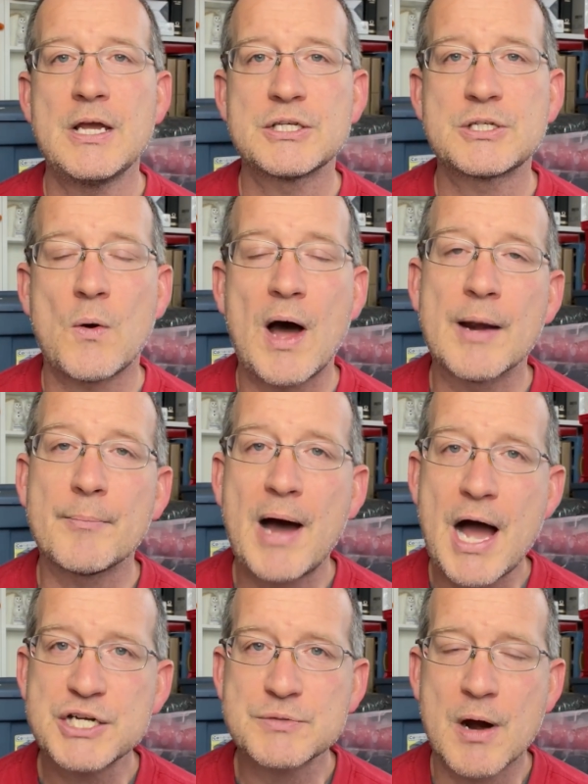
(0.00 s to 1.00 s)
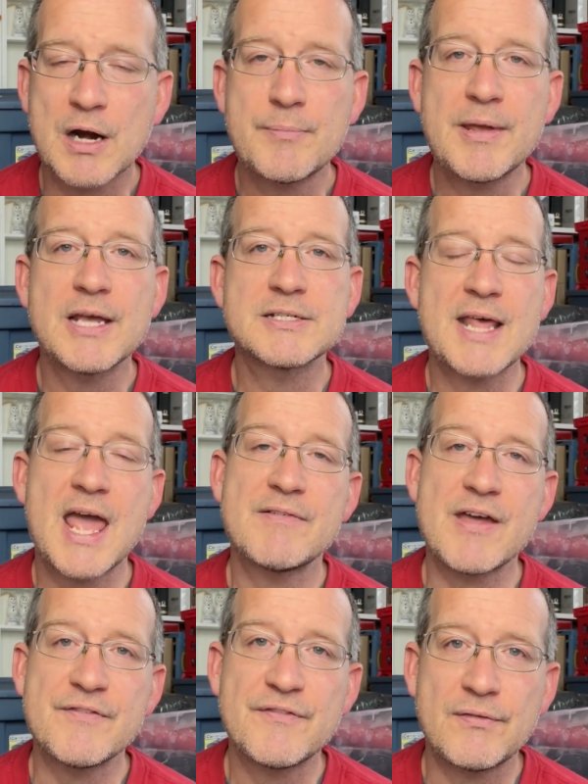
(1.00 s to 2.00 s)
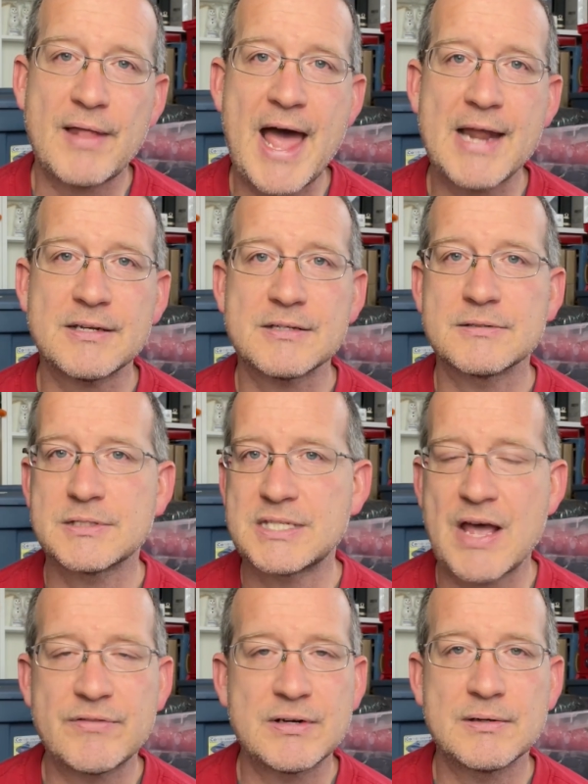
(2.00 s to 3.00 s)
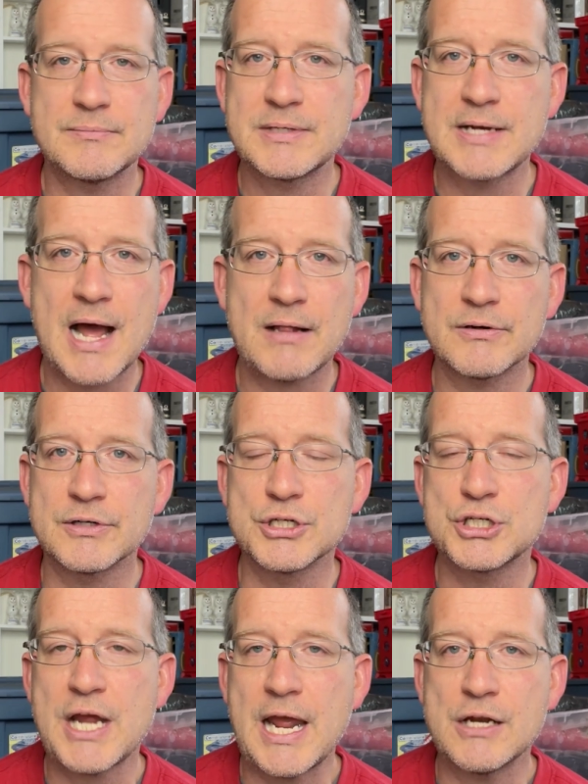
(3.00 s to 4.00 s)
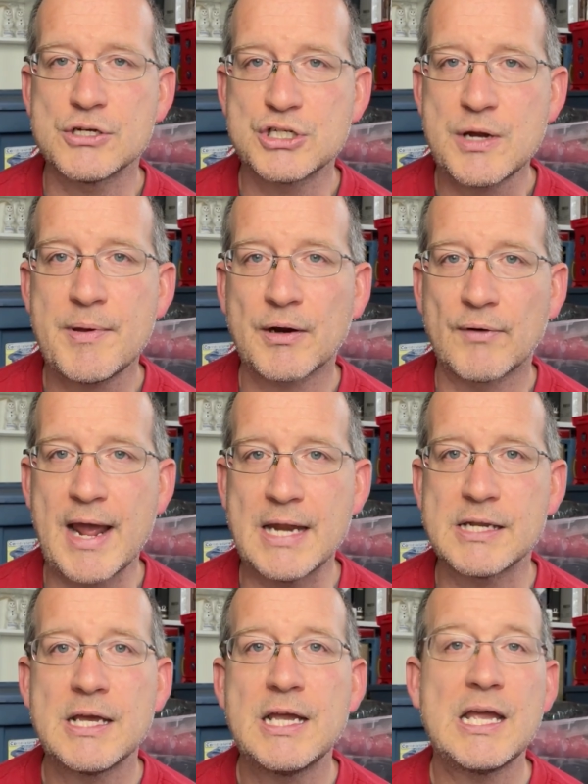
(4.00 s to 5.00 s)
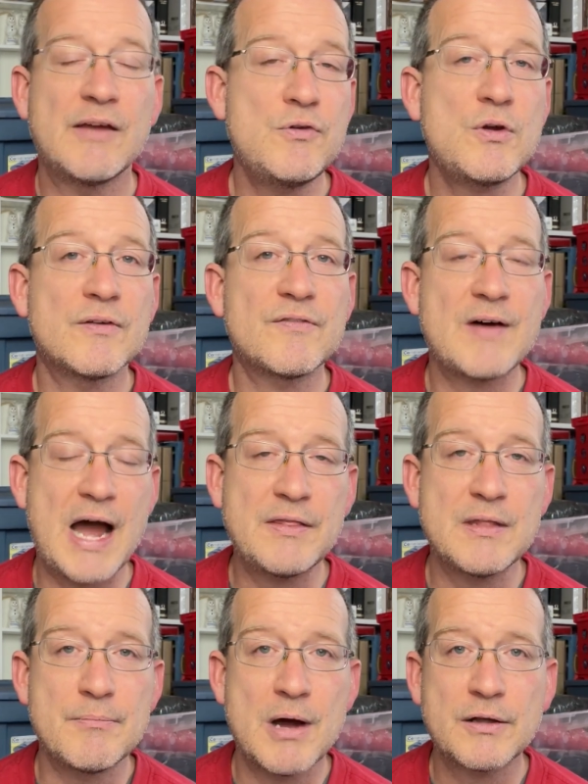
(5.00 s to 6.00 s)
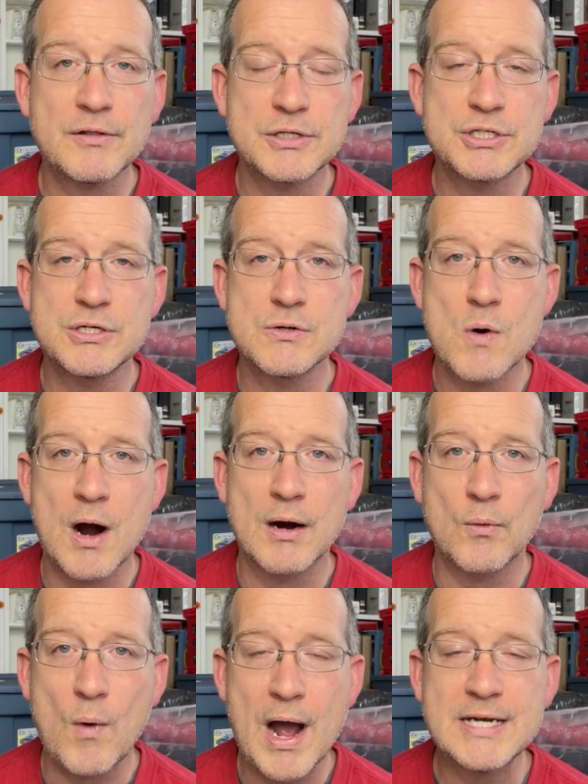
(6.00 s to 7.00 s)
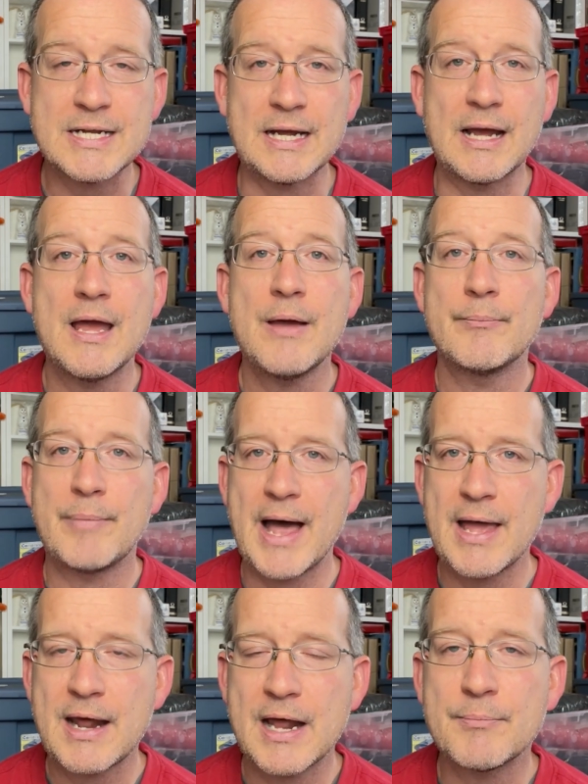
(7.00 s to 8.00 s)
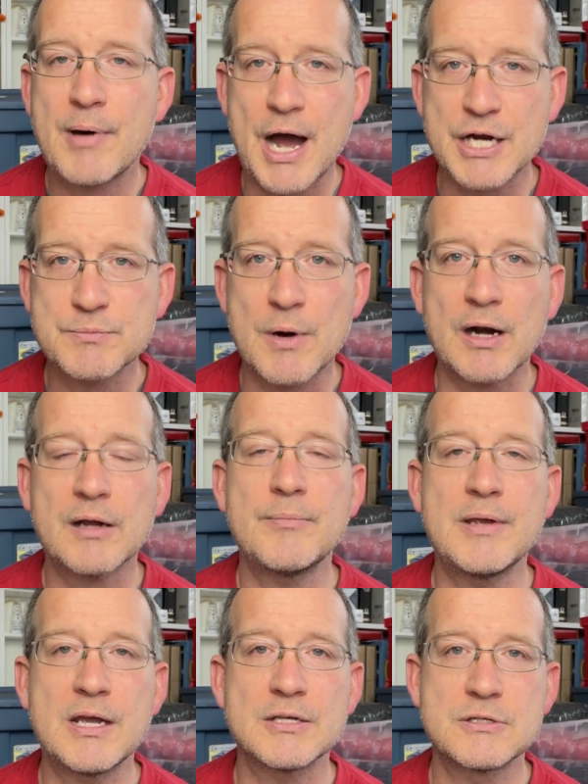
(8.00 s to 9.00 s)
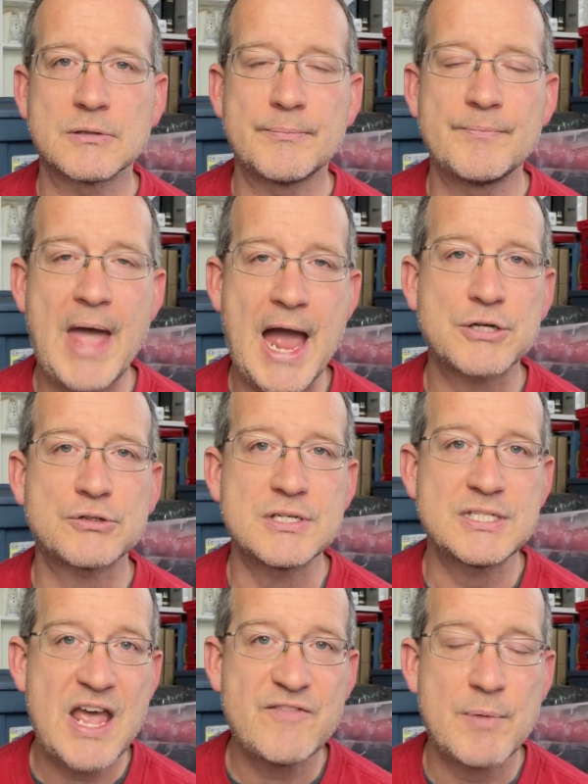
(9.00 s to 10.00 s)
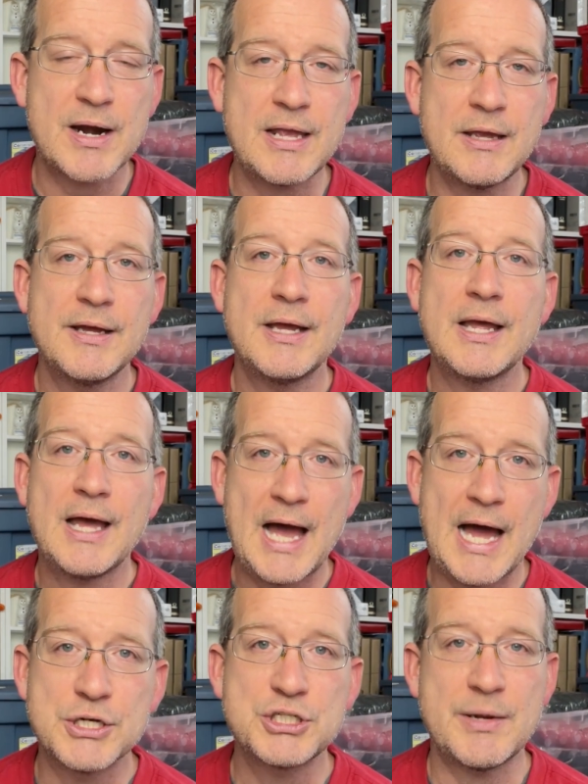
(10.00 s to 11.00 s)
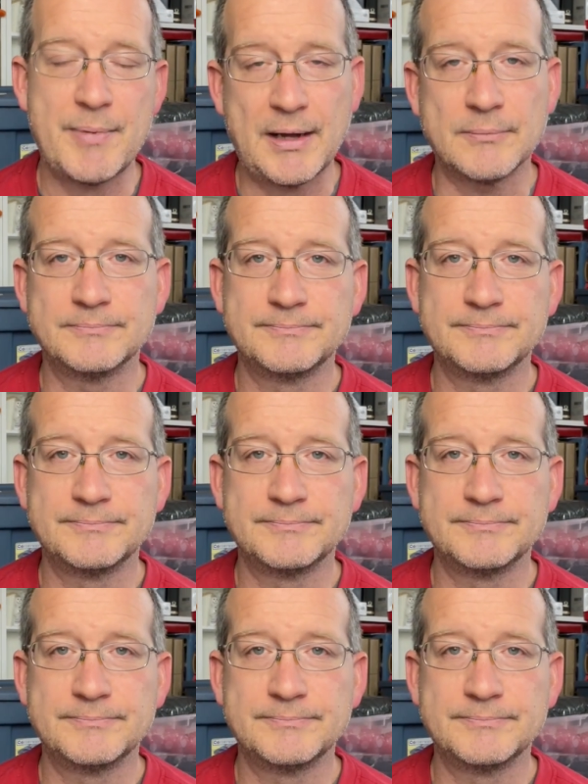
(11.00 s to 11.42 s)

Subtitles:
So on Poshmark, because they have a flat $7 and change shipping rate, if you can find the mug that you are wanting, buy it on Poshmark because you'll actually save money on shipping.